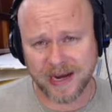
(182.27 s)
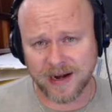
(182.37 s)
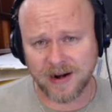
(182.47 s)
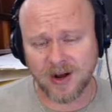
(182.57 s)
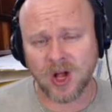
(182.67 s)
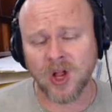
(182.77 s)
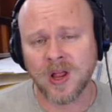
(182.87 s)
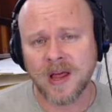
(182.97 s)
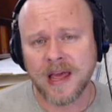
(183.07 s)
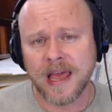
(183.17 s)
peril,
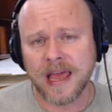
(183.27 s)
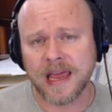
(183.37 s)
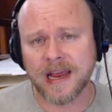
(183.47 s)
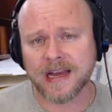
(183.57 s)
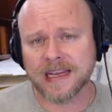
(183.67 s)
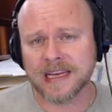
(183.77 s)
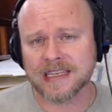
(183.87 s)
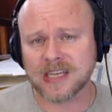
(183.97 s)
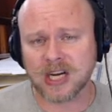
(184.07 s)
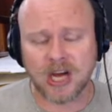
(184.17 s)
and
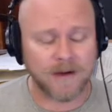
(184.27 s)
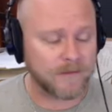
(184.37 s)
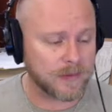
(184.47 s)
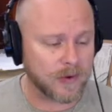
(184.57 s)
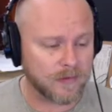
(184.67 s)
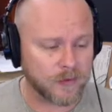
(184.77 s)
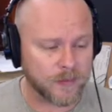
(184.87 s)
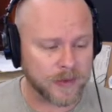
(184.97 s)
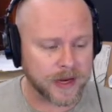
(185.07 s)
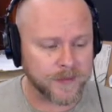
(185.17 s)
it's uncomfortable for
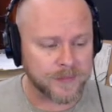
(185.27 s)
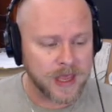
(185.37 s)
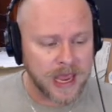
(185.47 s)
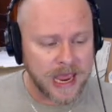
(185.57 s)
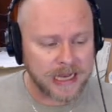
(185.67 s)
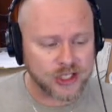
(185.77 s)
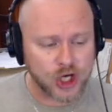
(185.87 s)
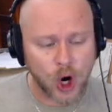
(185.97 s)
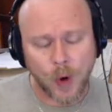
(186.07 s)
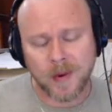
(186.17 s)
me. And
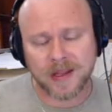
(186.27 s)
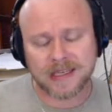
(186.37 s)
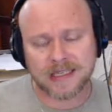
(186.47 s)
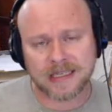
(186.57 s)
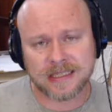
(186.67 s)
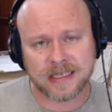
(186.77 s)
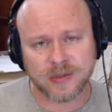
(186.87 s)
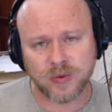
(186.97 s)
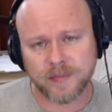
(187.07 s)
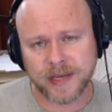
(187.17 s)
Job in this
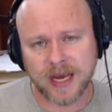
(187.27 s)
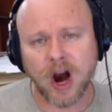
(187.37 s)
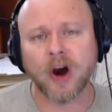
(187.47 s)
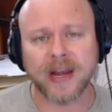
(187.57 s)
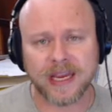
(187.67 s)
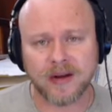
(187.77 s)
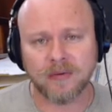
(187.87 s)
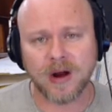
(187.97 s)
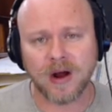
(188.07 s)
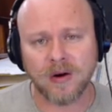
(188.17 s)
instance would be our
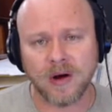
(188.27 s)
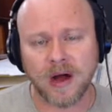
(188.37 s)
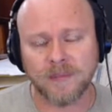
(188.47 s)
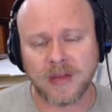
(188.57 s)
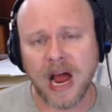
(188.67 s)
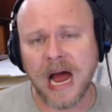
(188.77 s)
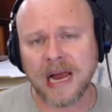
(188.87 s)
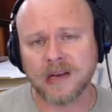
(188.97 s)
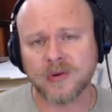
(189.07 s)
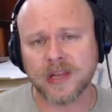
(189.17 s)
hero.
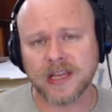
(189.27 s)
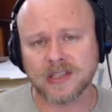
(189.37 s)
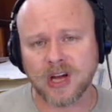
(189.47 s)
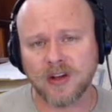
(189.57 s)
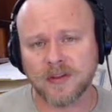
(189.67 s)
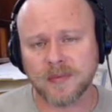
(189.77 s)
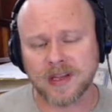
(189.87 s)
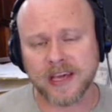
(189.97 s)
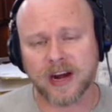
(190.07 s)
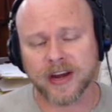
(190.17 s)
God really is
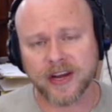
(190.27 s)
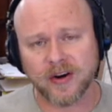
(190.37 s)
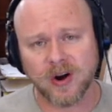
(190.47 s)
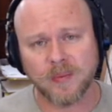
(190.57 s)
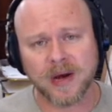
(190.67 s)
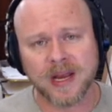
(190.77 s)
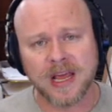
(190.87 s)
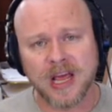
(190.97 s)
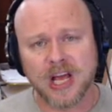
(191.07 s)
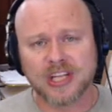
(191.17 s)
ultimately our hero, but
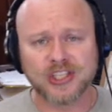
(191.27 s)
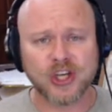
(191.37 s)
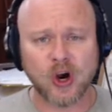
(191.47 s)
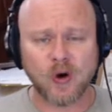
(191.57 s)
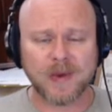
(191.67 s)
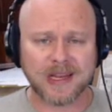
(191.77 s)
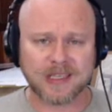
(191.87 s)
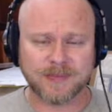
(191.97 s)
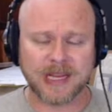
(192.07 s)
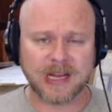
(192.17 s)
Job
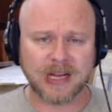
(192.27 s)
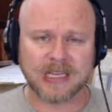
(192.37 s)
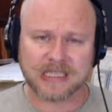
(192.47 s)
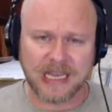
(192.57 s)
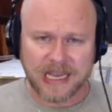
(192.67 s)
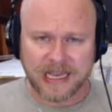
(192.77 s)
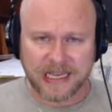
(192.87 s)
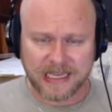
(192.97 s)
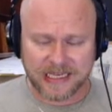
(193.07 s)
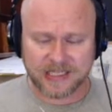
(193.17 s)
is, because
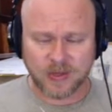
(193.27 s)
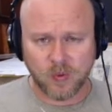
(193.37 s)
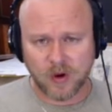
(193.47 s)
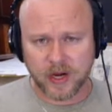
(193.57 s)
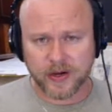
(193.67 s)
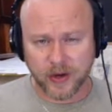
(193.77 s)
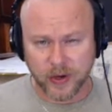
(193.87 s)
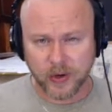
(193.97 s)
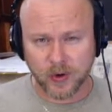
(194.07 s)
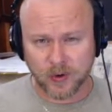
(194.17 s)
he's the one
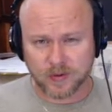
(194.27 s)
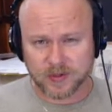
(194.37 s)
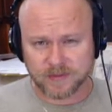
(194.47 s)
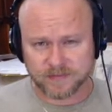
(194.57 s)
who's